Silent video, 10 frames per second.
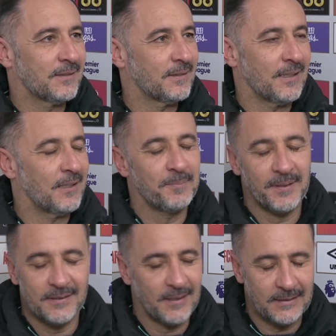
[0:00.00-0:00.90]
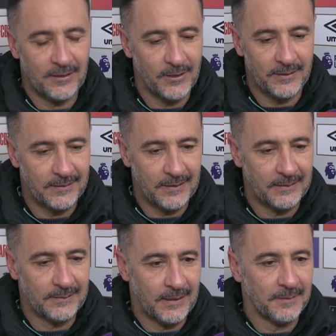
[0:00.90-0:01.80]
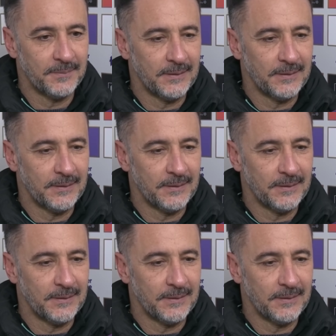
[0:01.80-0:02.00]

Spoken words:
They have